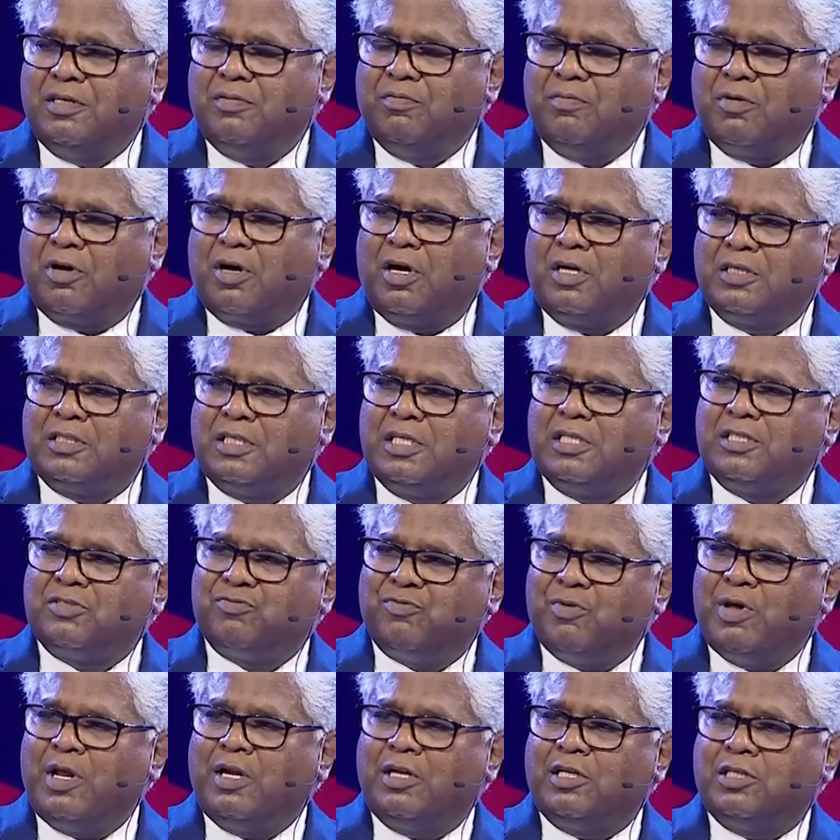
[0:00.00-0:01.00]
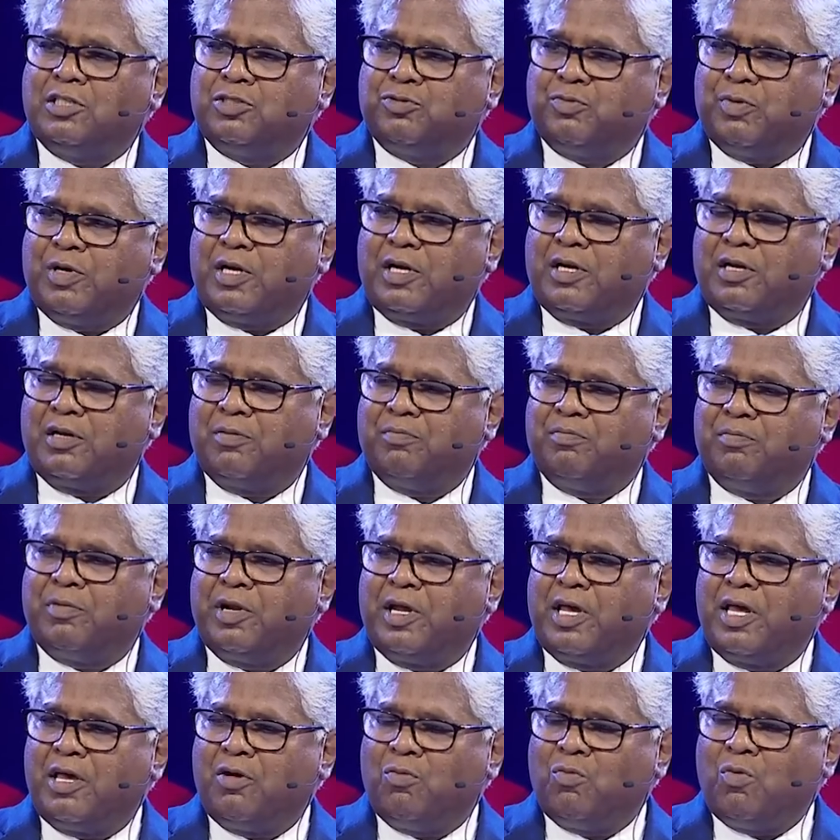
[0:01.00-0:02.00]
because his wells were
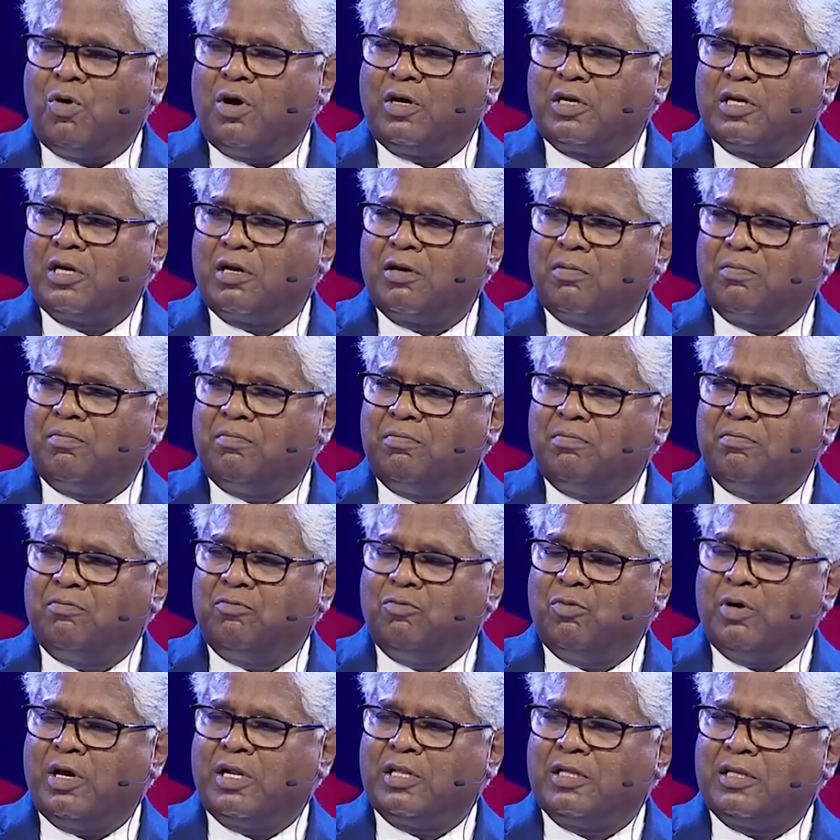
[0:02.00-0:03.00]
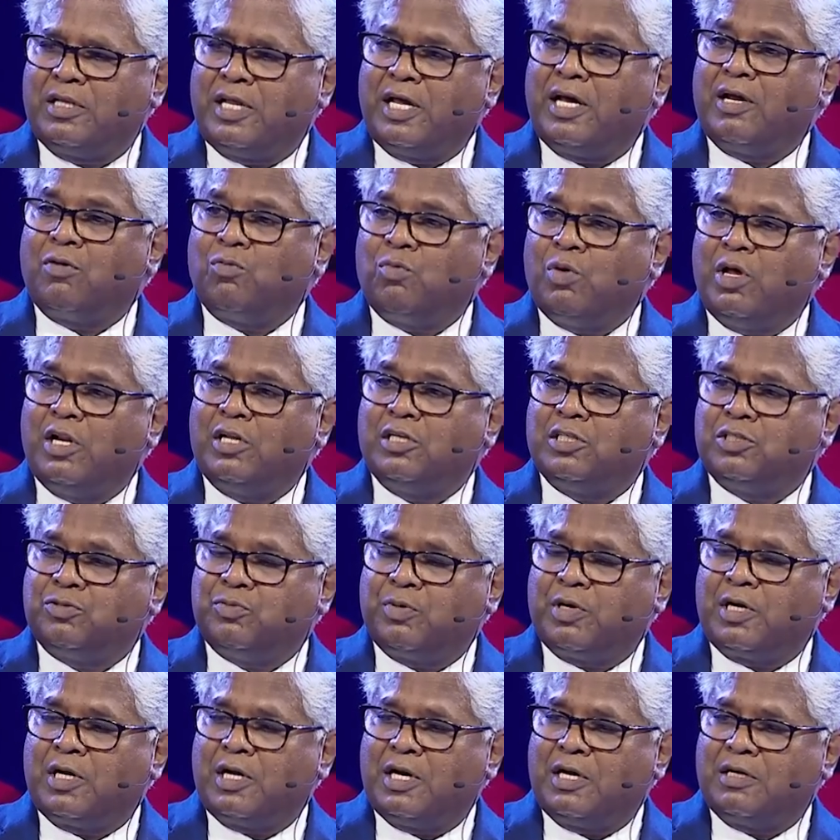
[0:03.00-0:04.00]
bringing water while their wells
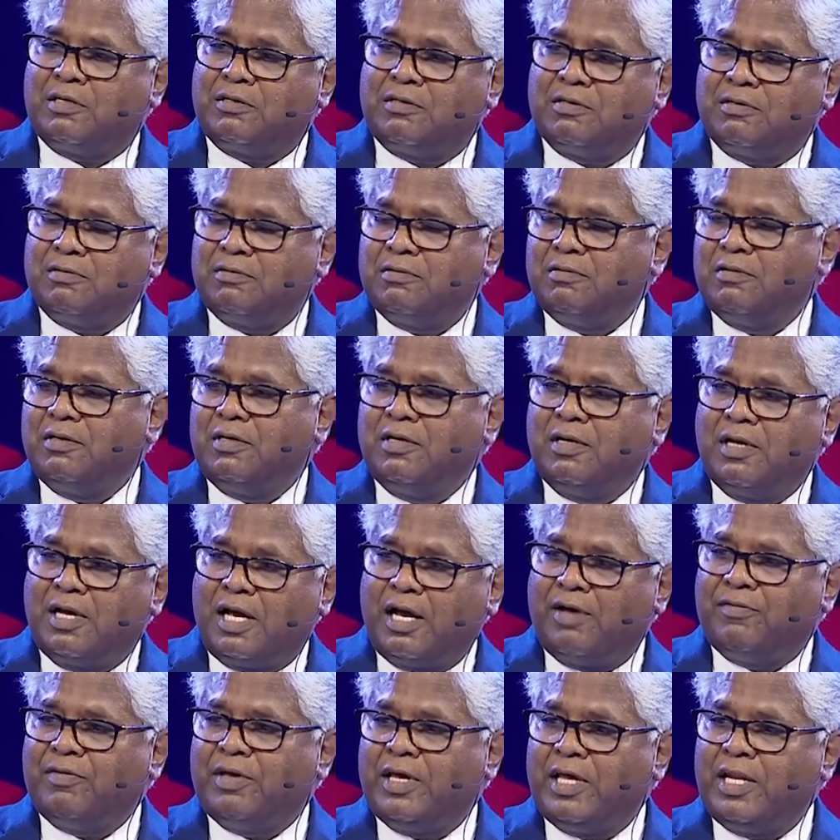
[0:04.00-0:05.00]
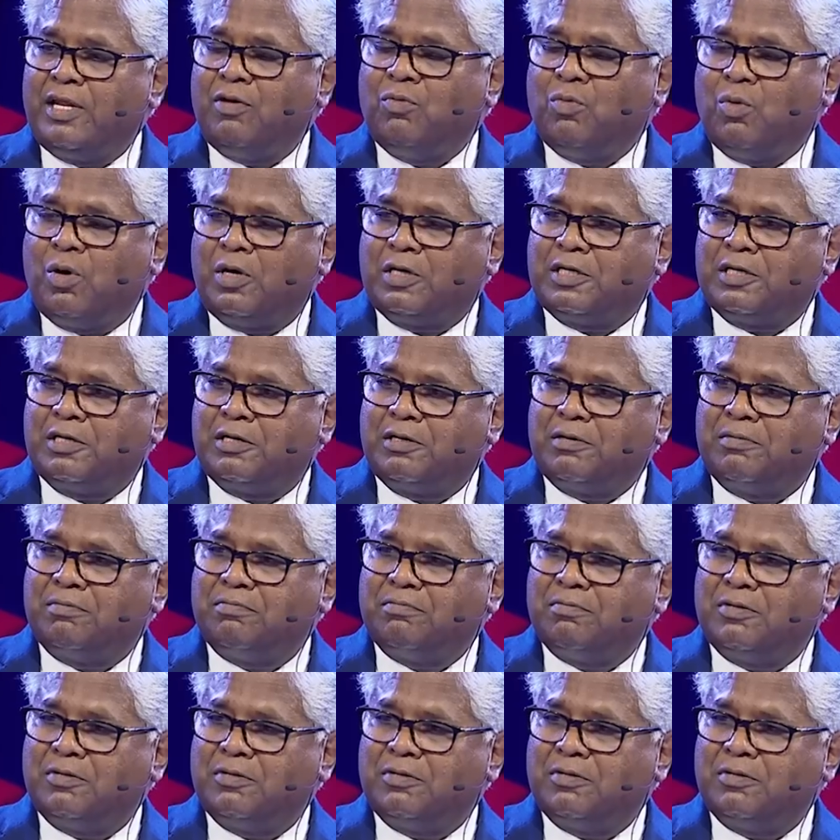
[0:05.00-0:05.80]
were not having any water.